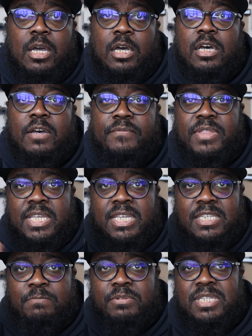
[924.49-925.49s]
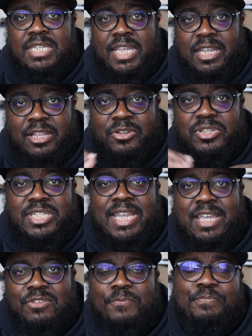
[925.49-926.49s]
of this particular
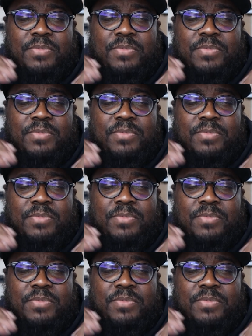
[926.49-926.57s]
channel.